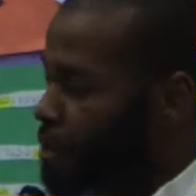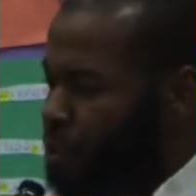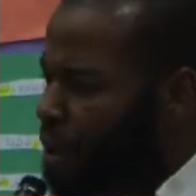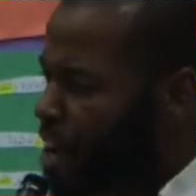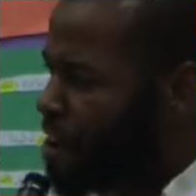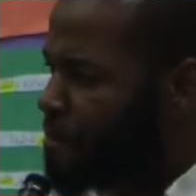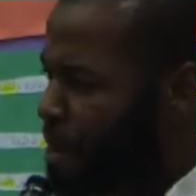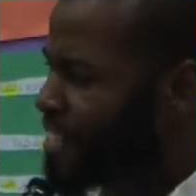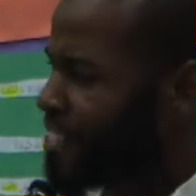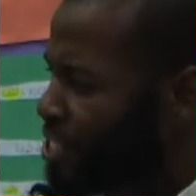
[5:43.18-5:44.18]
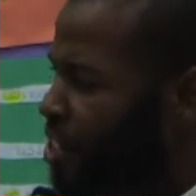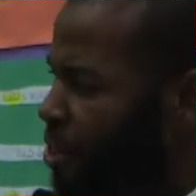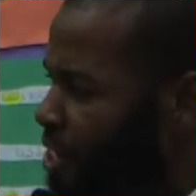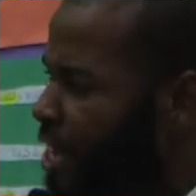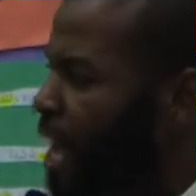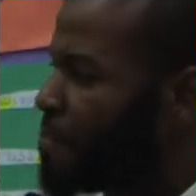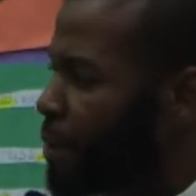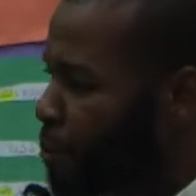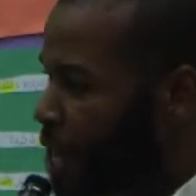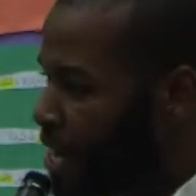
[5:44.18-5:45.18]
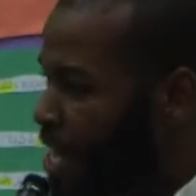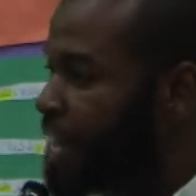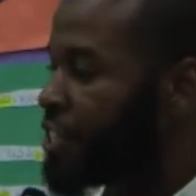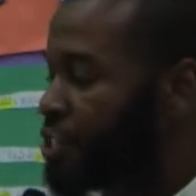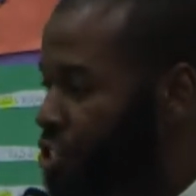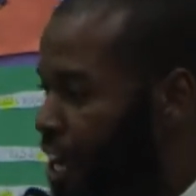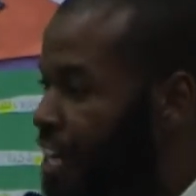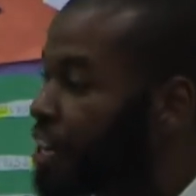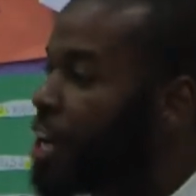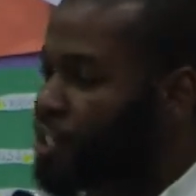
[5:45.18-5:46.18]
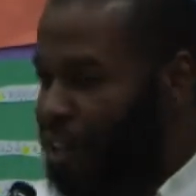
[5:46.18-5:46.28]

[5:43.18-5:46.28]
Because we hear messages all the time, but we need to change.